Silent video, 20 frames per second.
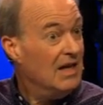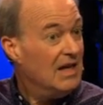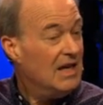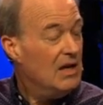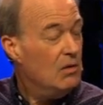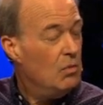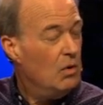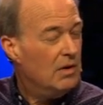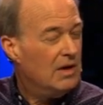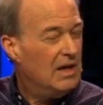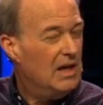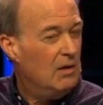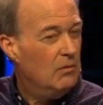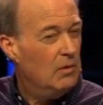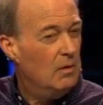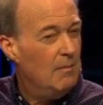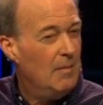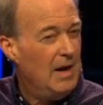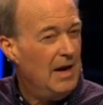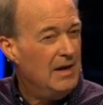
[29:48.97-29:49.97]
he will
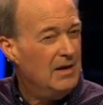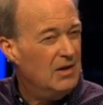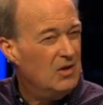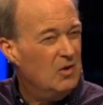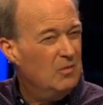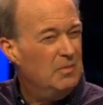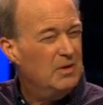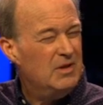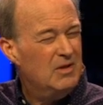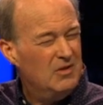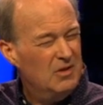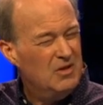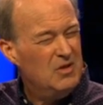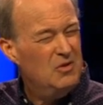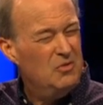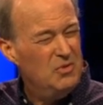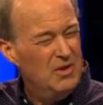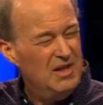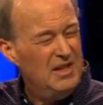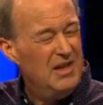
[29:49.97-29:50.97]
keep reminding you, but, you know,
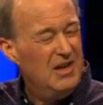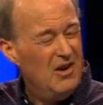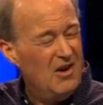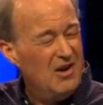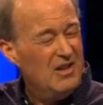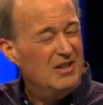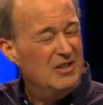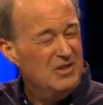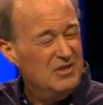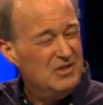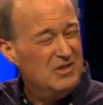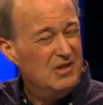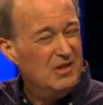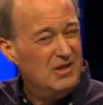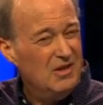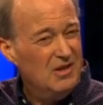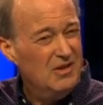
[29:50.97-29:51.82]
you really are a loser.